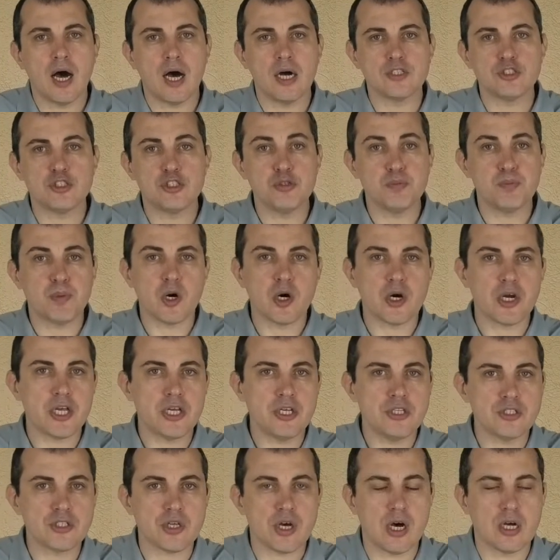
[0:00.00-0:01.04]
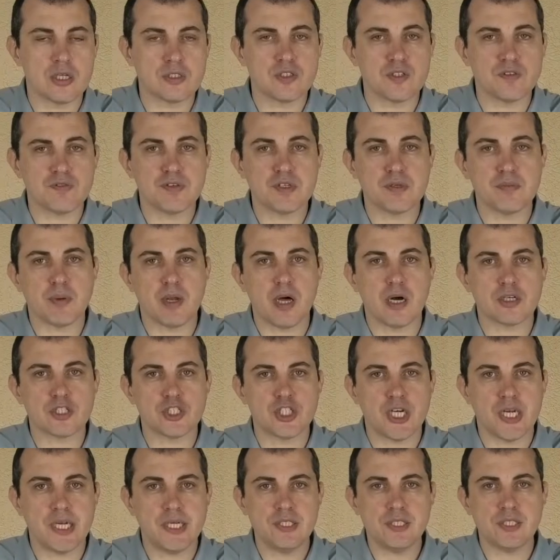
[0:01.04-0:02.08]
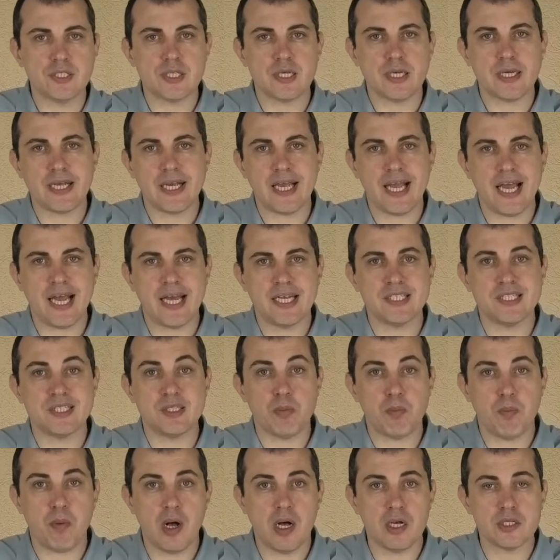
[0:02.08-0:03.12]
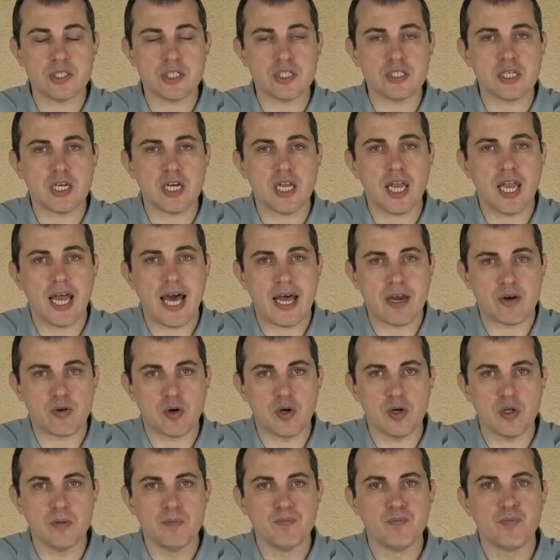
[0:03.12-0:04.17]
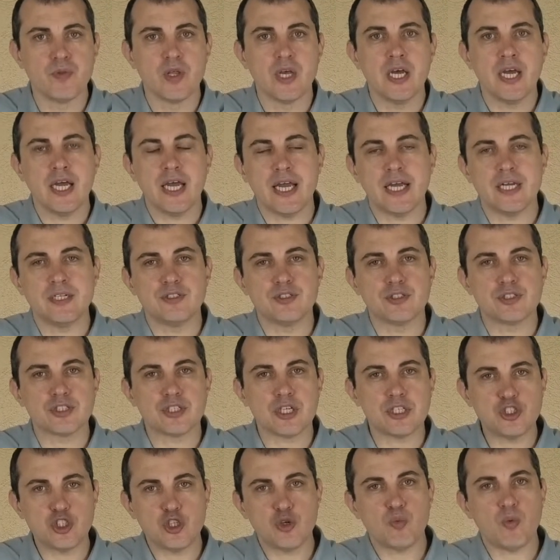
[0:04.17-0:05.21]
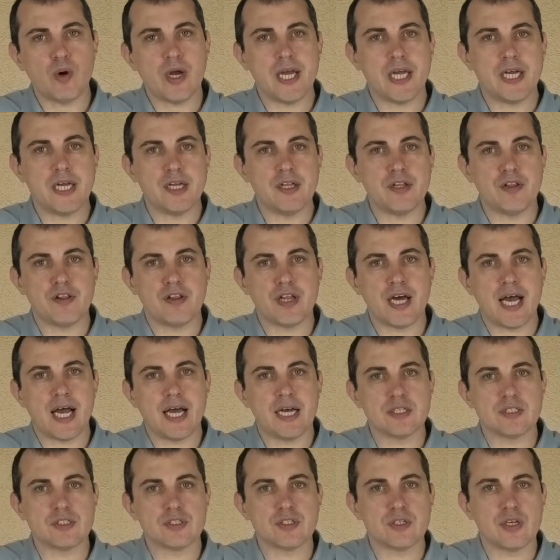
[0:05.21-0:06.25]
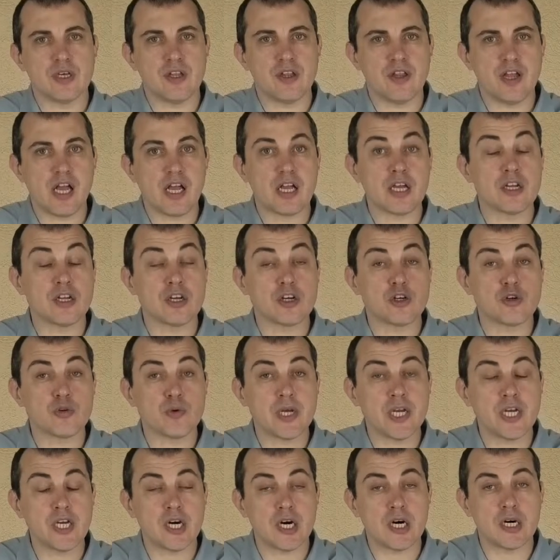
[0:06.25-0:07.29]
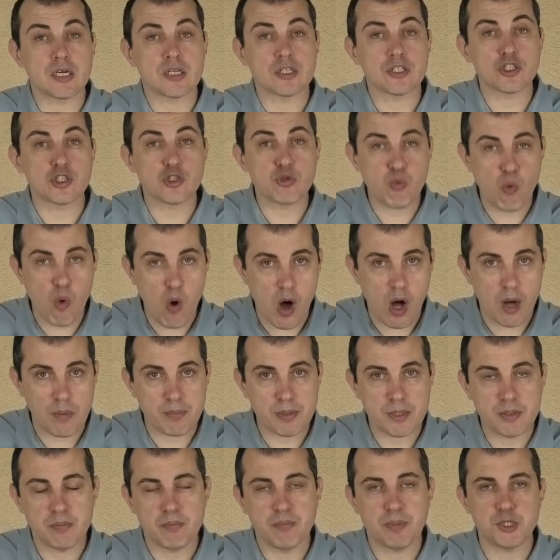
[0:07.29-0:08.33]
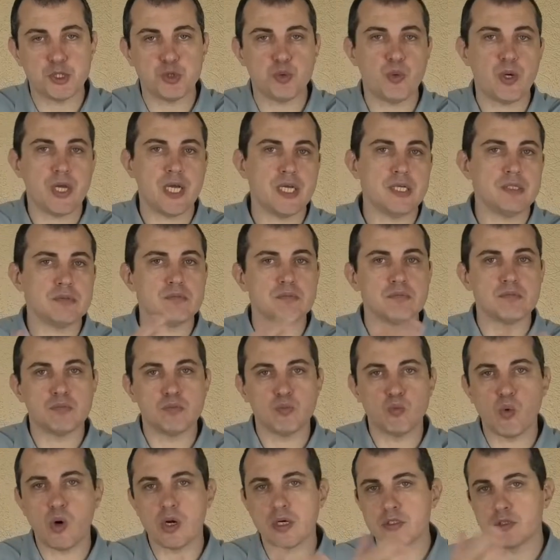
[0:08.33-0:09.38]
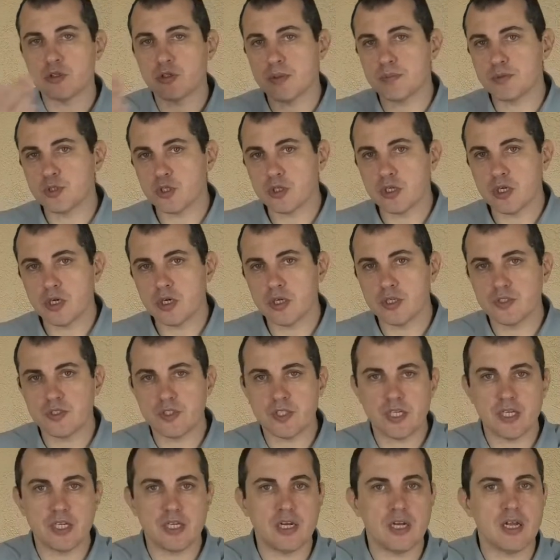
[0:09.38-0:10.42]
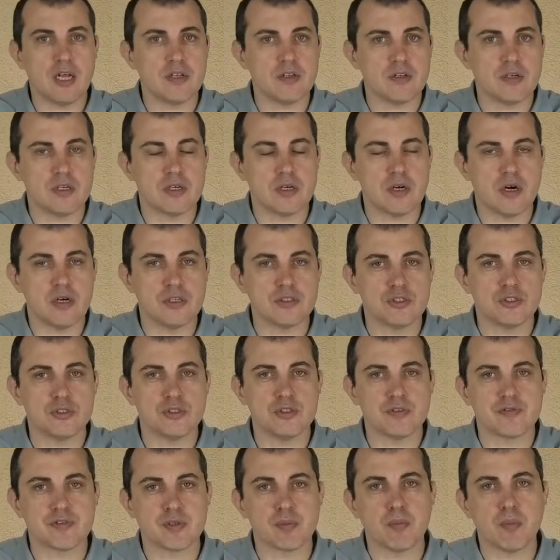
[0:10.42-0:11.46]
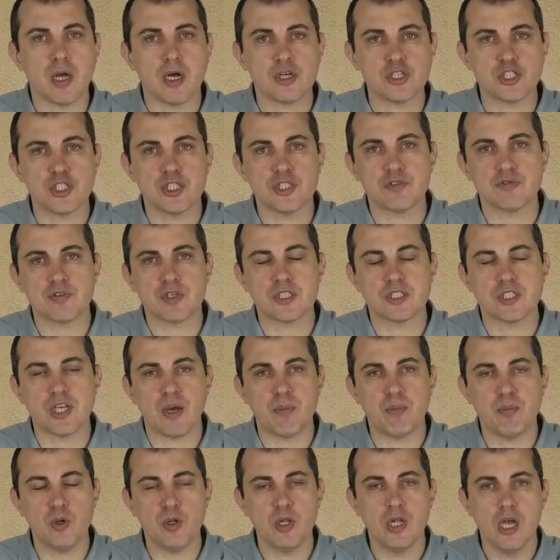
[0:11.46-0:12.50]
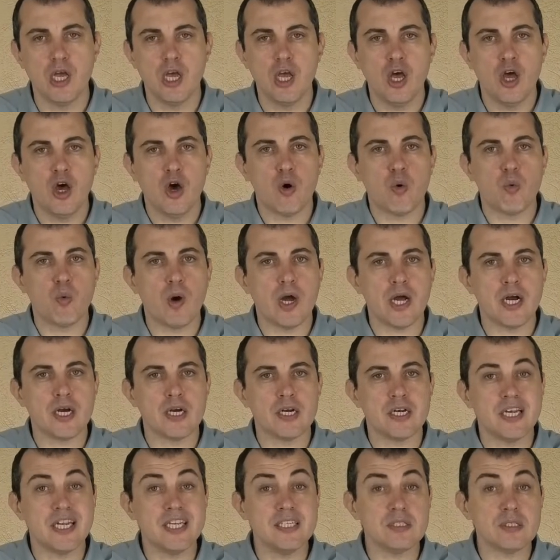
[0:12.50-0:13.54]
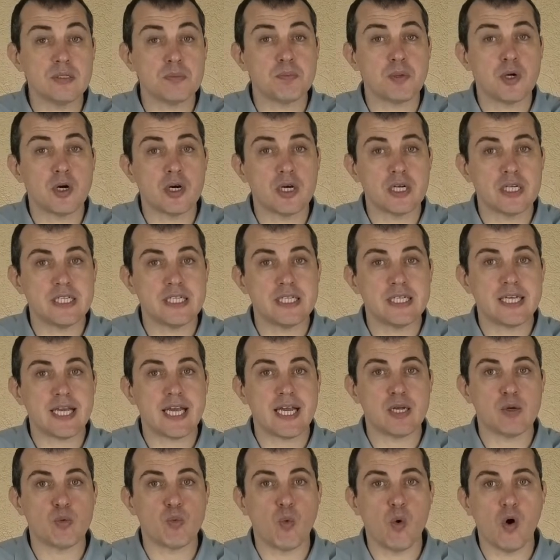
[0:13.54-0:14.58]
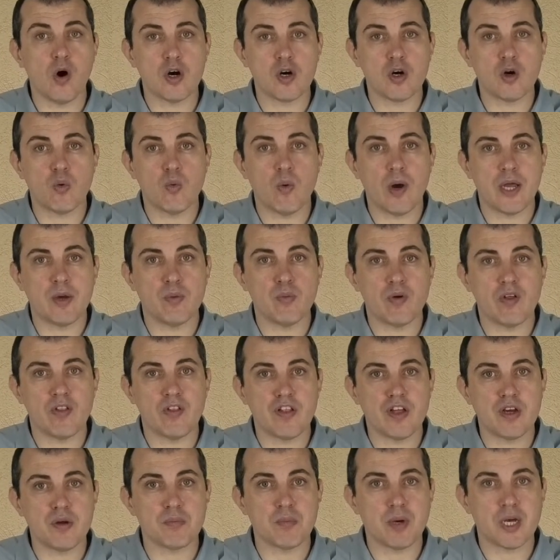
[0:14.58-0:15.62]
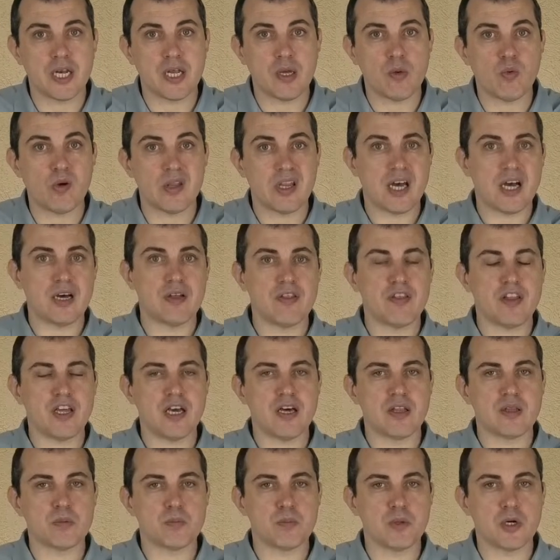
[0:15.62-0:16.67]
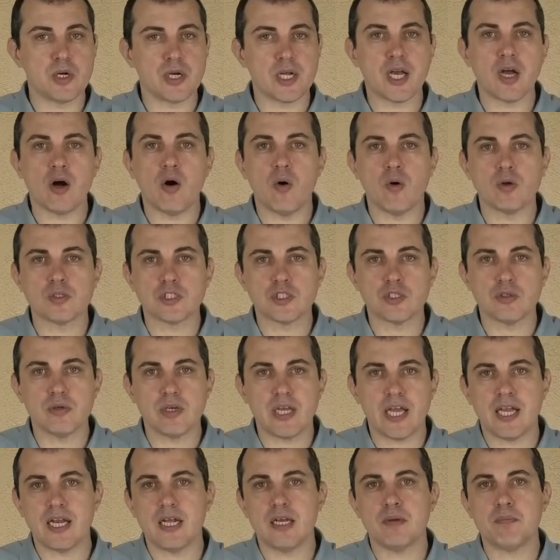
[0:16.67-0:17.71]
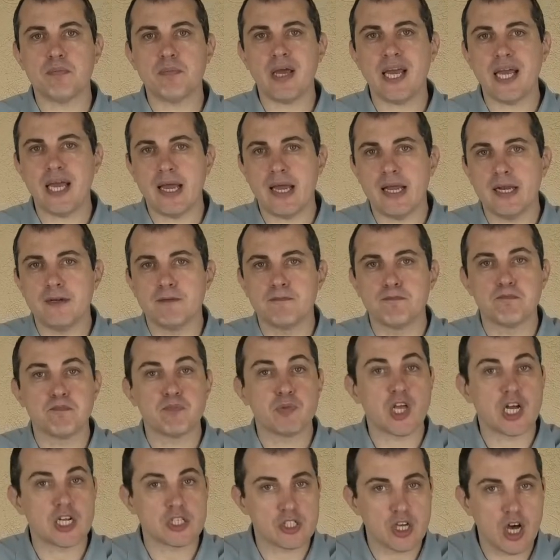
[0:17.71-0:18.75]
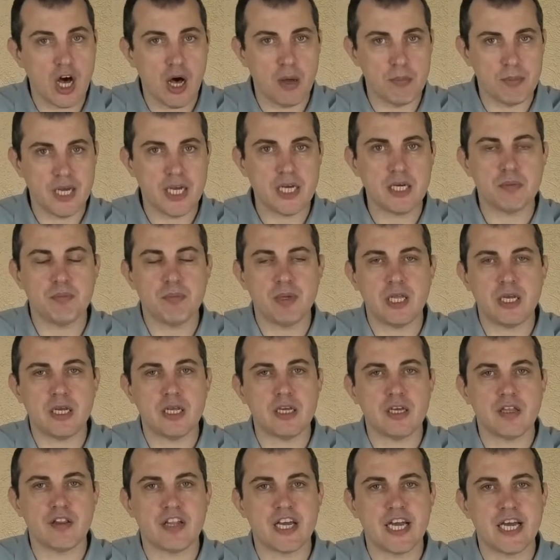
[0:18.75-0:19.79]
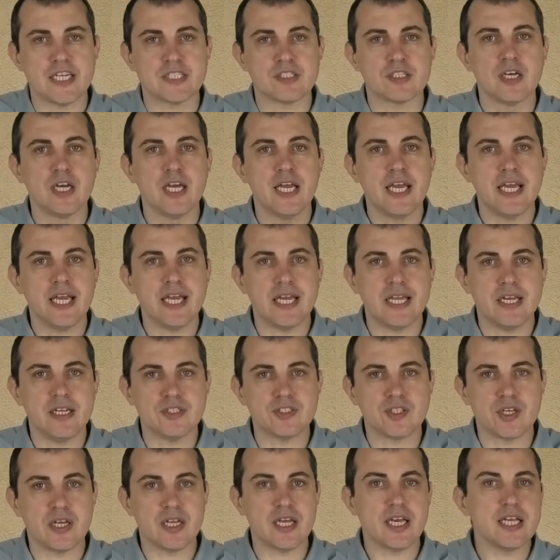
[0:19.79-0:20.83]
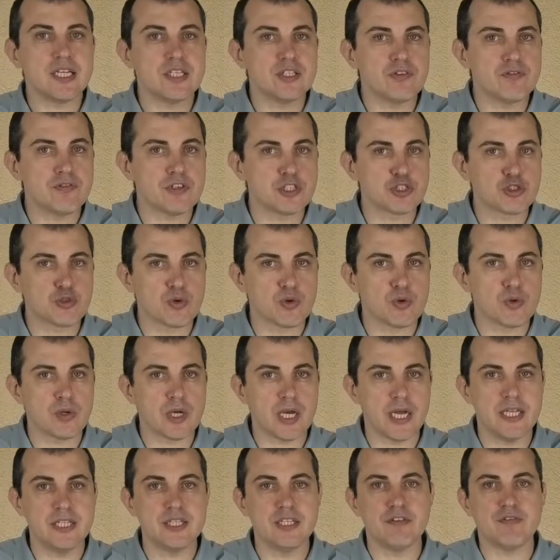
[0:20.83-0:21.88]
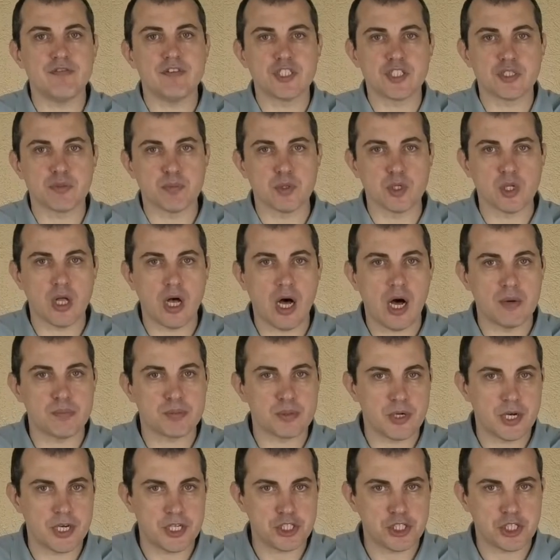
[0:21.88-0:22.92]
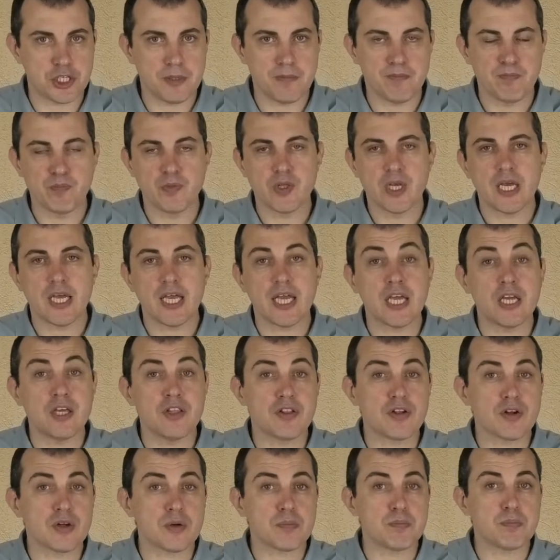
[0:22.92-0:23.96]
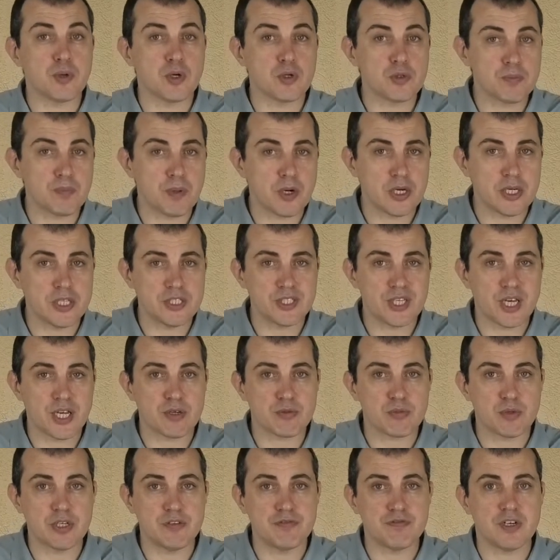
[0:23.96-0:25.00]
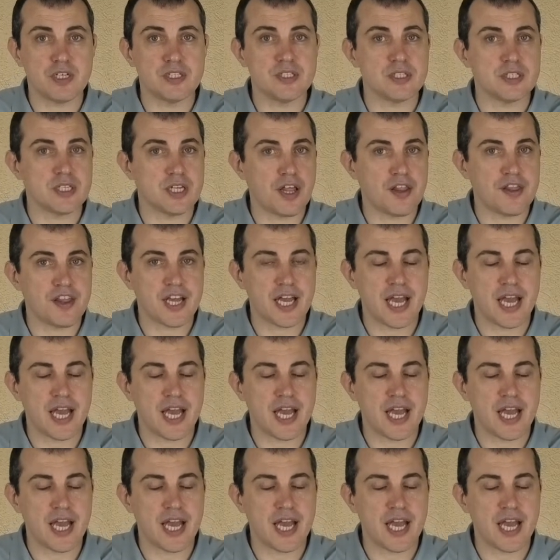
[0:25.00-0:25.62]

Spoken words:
two parties on different blockchains can deposit collateral in such a way that they can agree on a swap between one cryptocurrency and another on two different blockchains, for example, where neither party can walk away with their money without the other party also getting paid. Atomic, meaning that it is an indivisible operation. Either both parties get a refund and nothing